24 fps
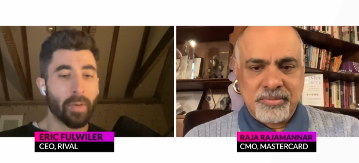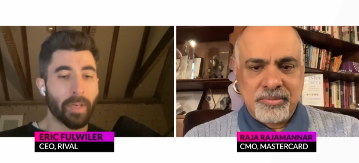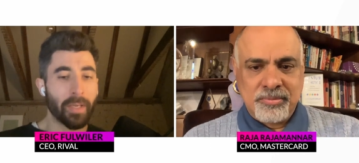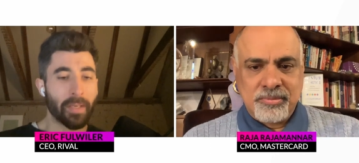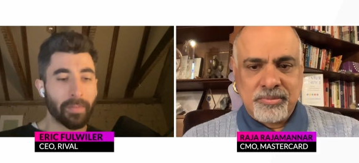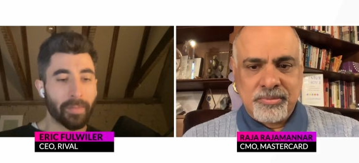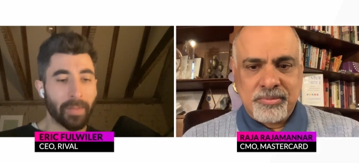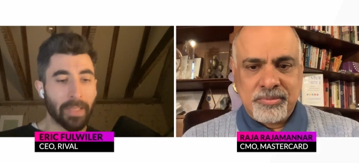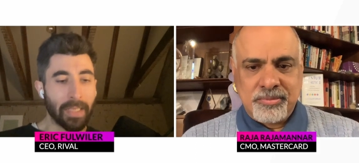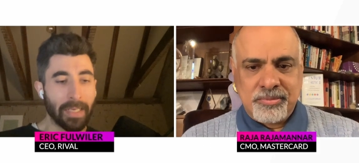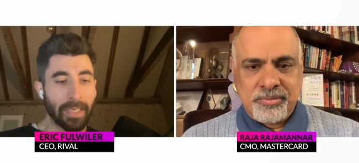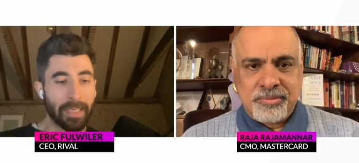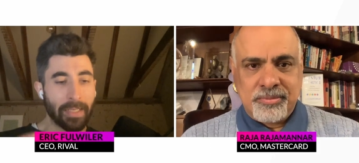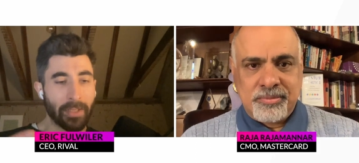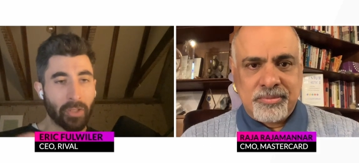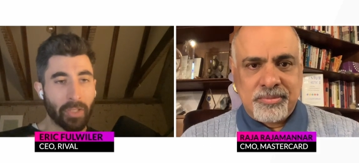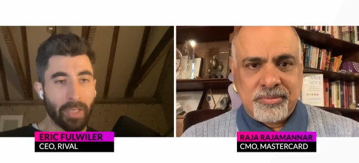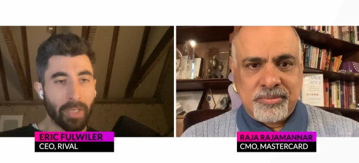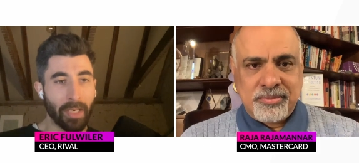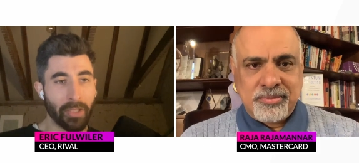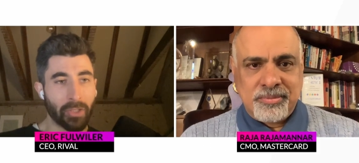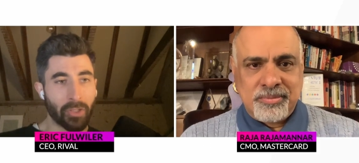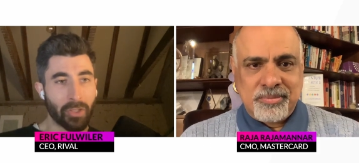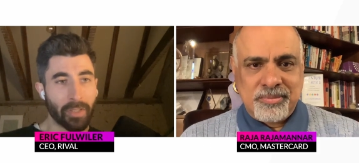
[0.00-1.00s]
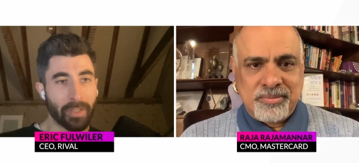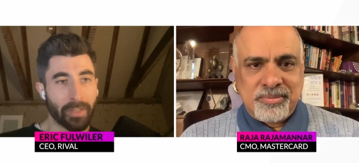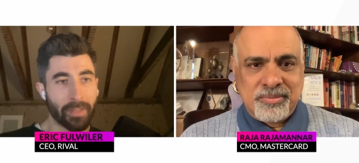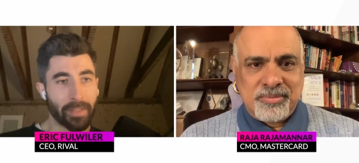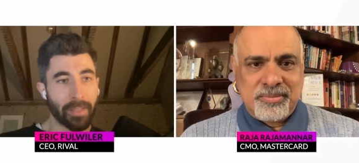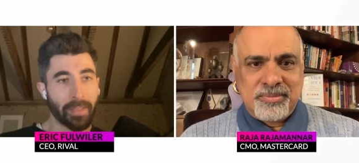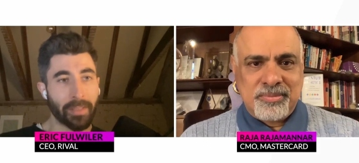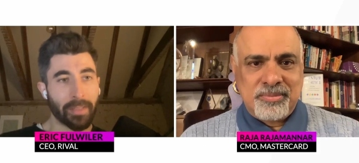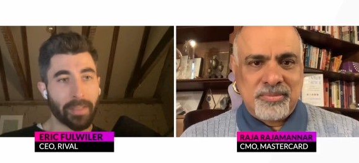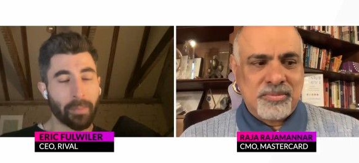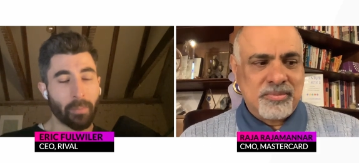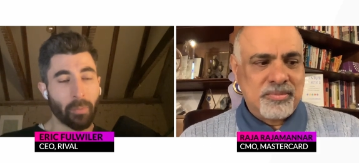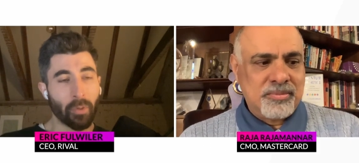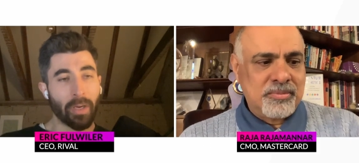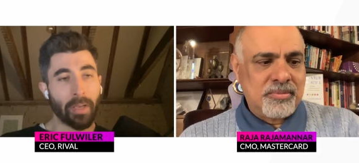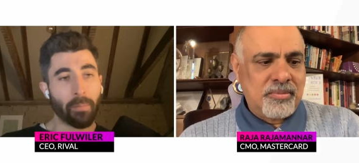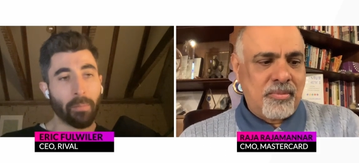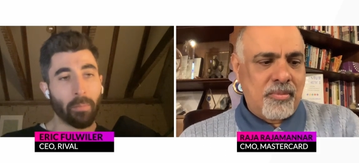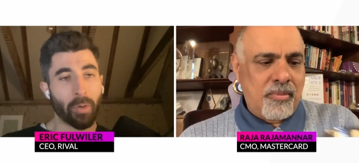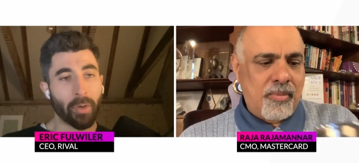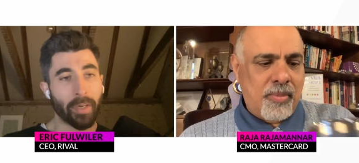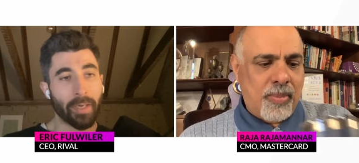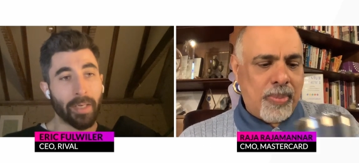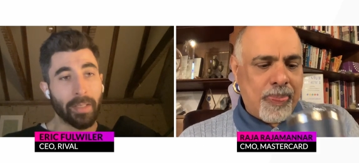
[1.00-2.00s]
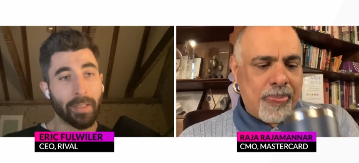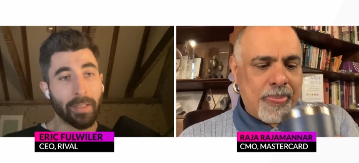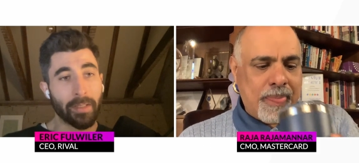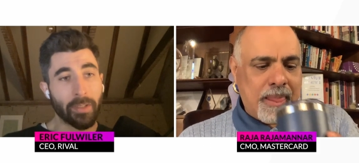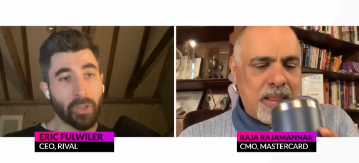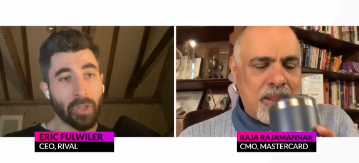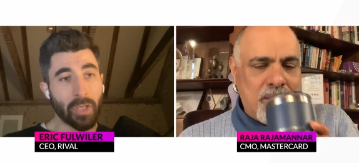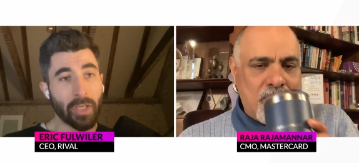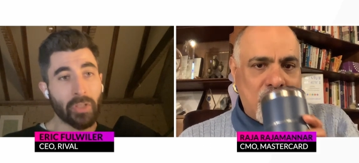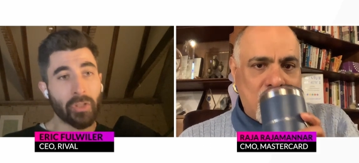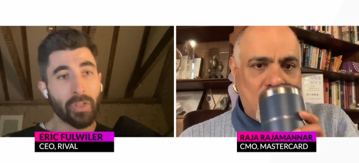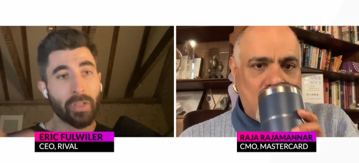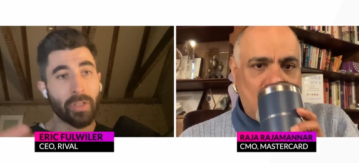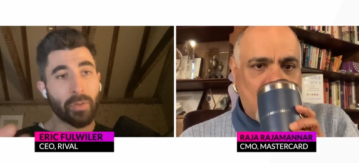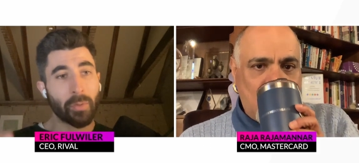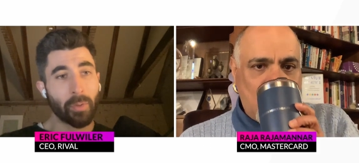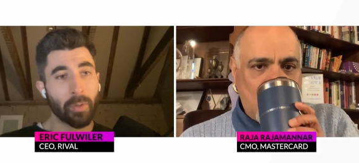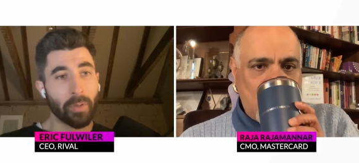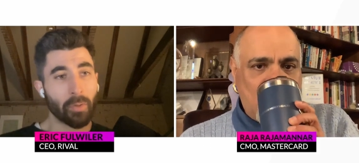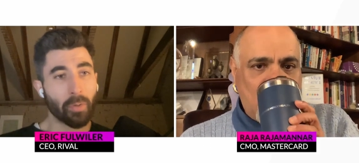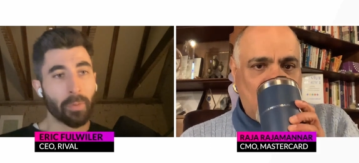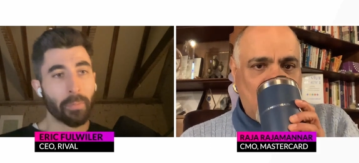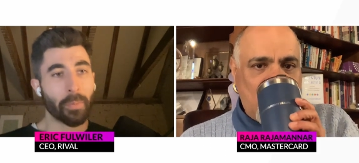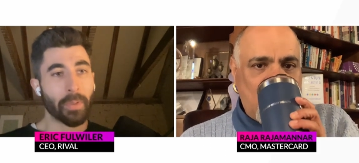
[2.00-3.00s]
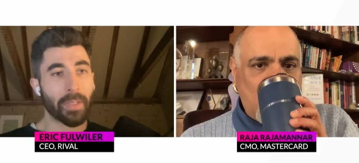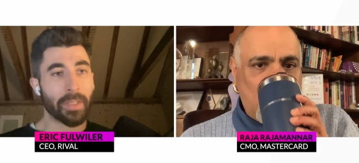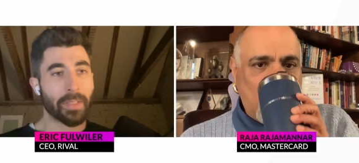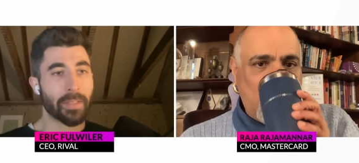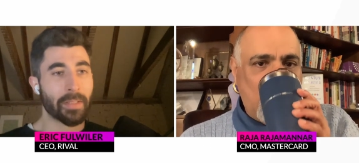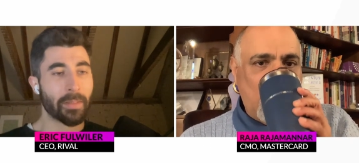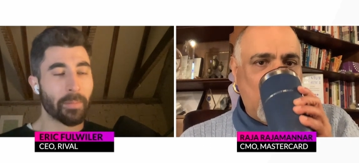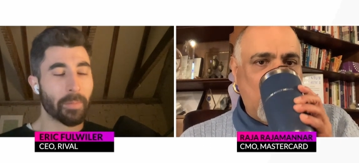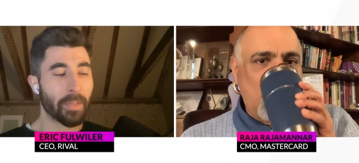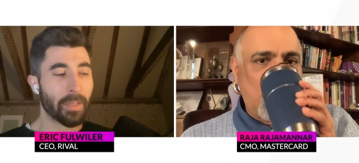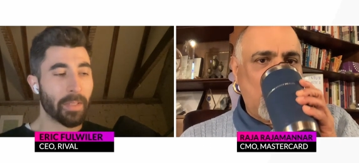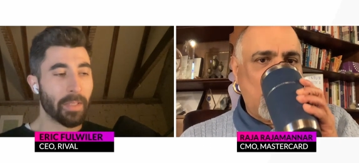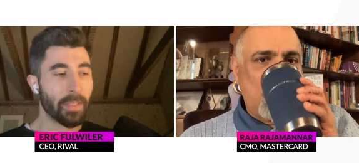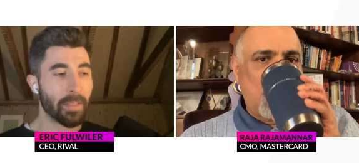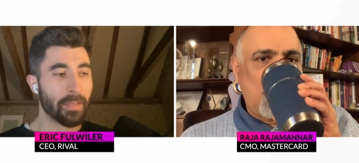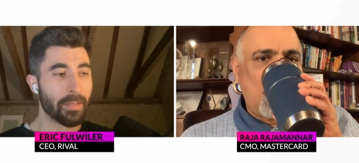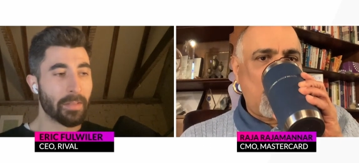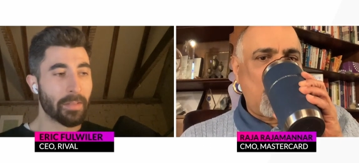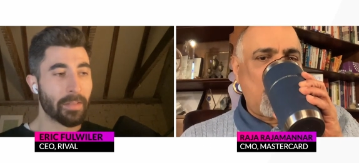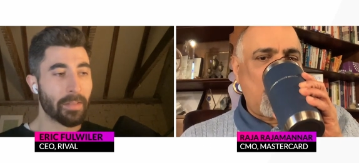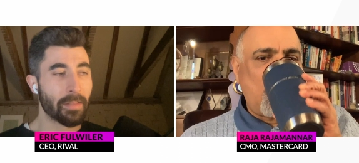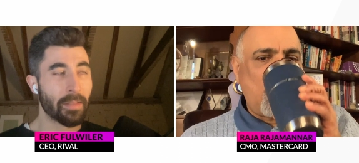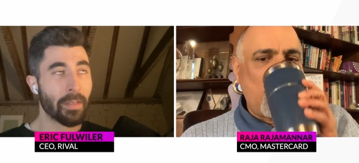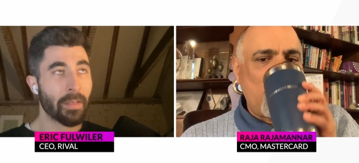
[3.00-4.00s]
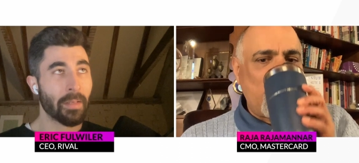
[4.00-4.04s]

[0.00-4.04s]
Speaker 1: if that education system around marketing is changing to incorporate some of these,